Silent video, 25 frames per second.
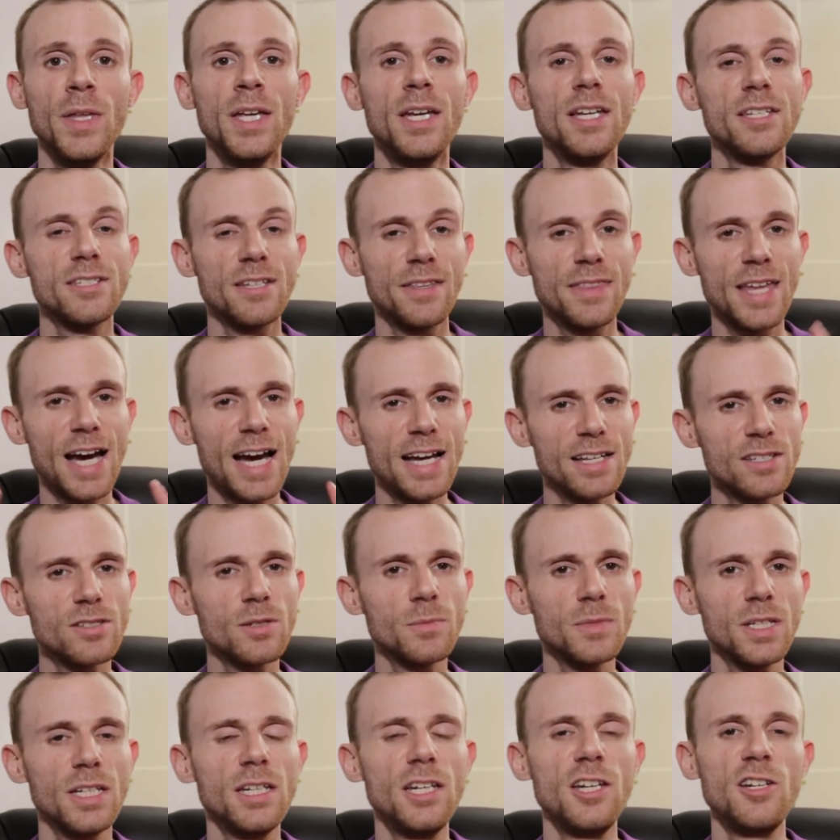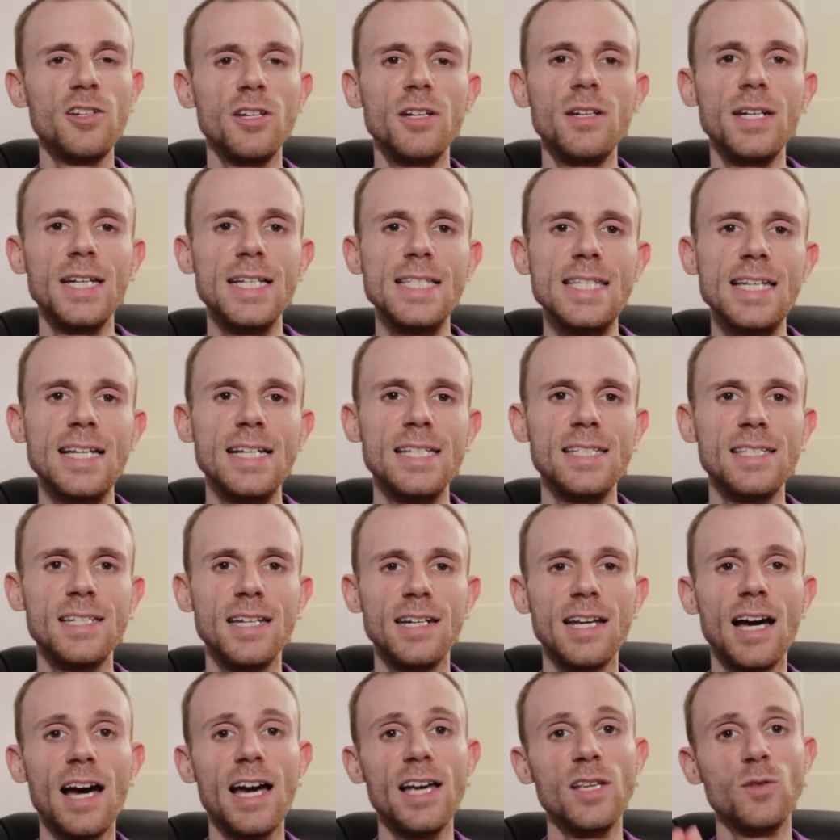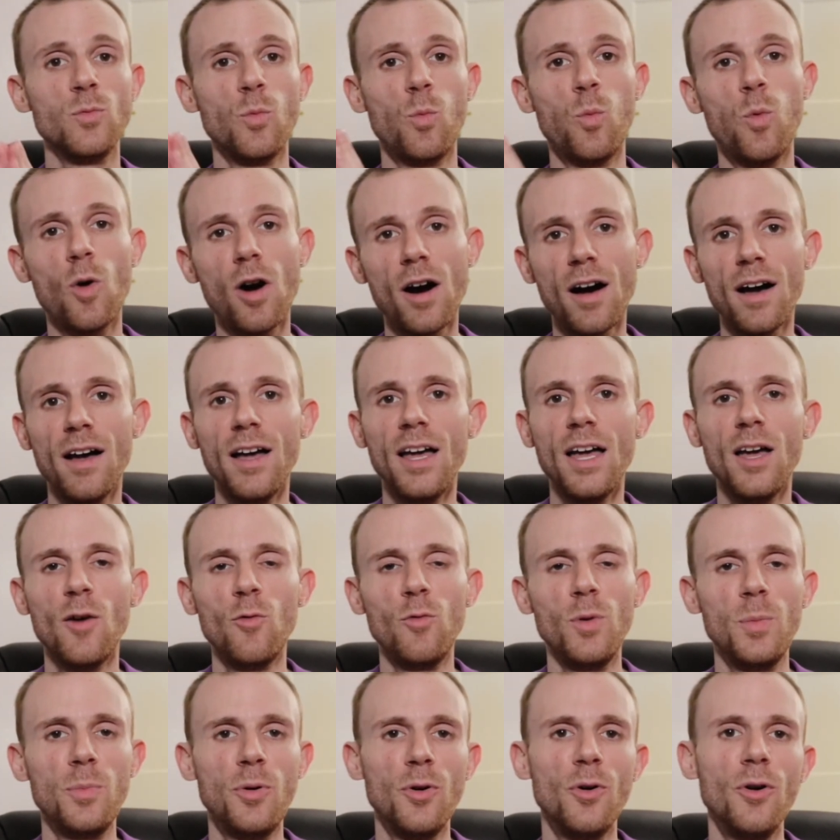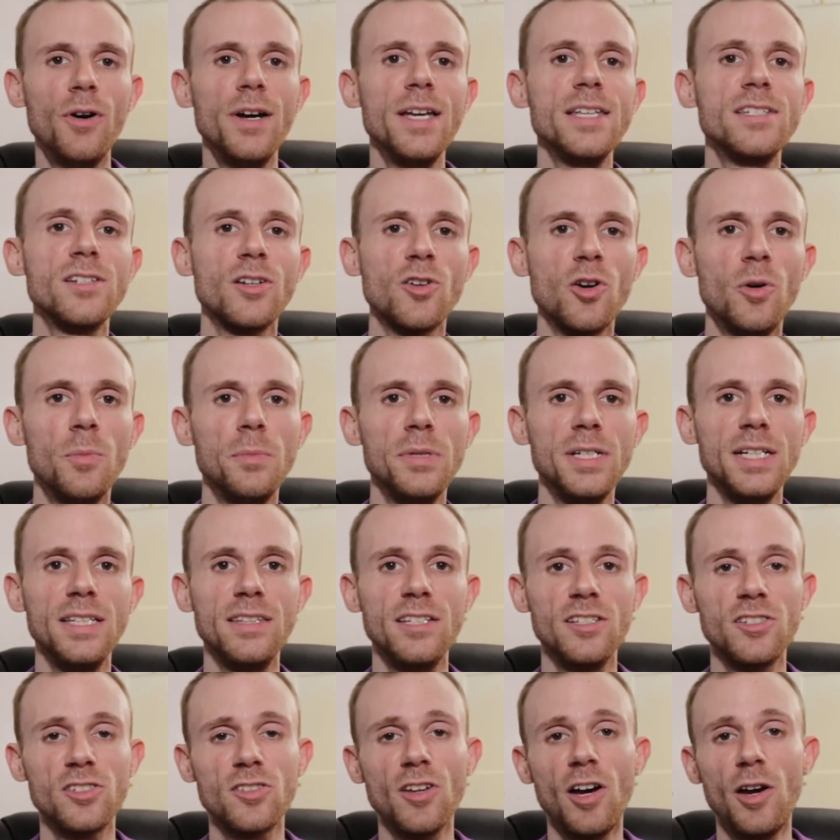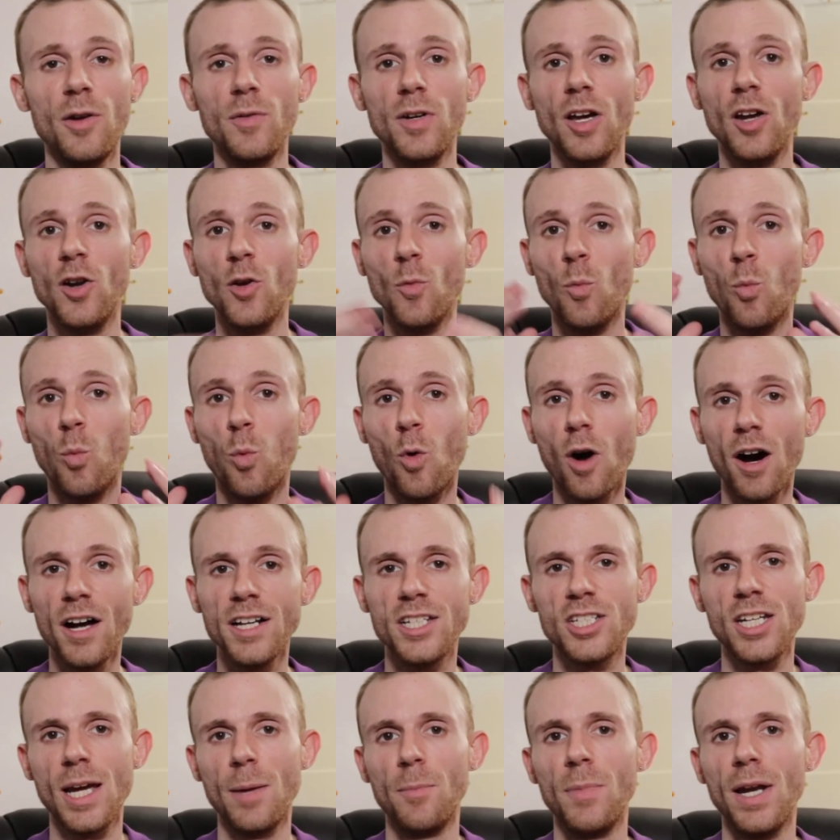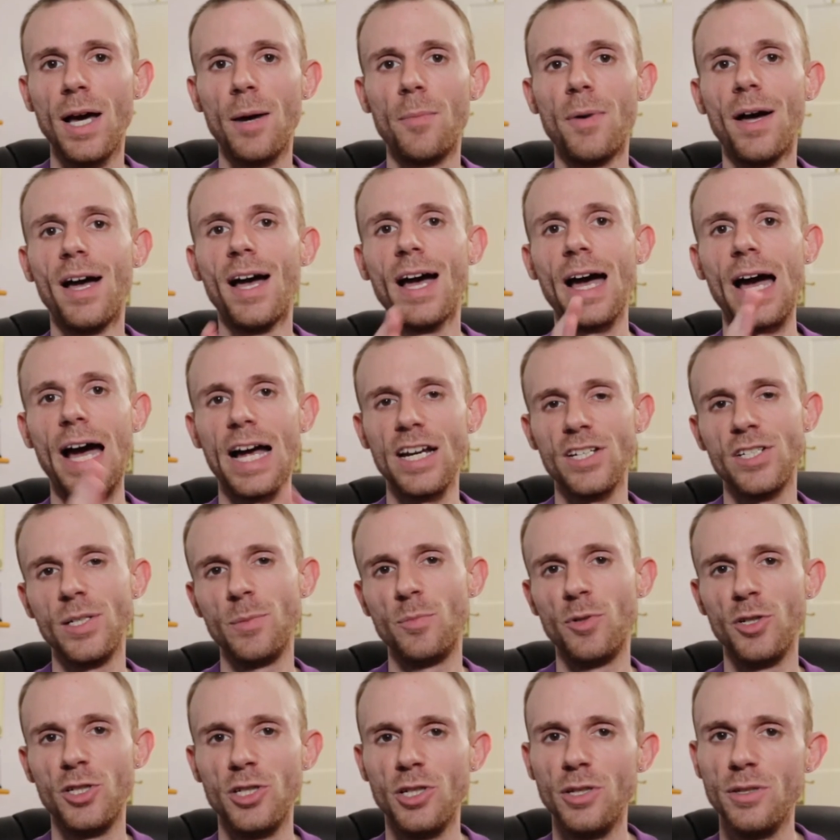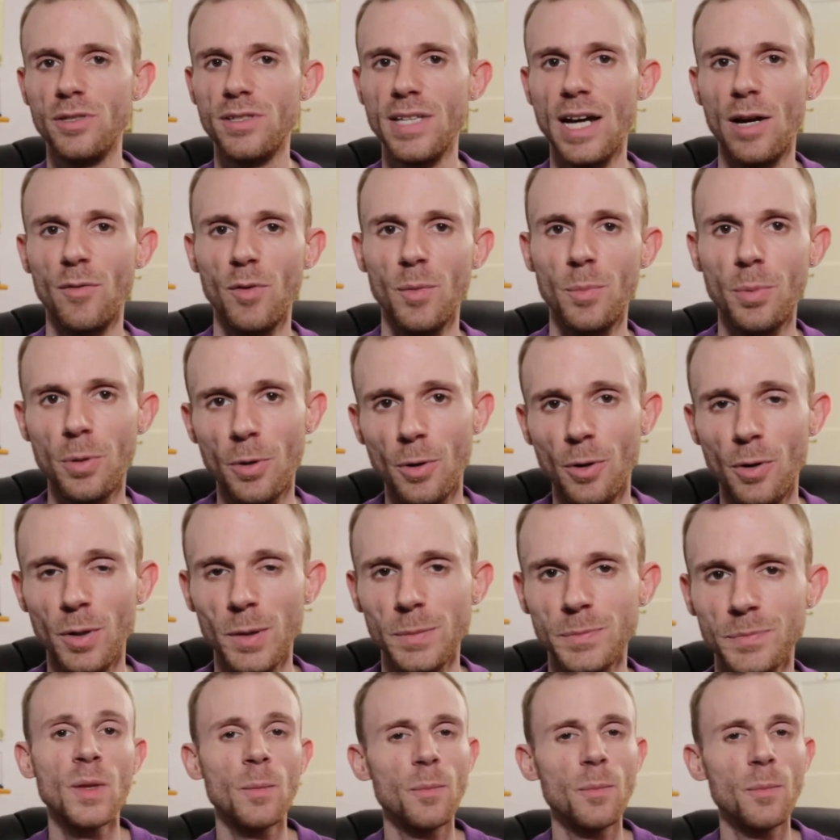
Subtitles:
So that is something you do need to consider, is what report is accompanying the stone and what gem lab actually produced that report.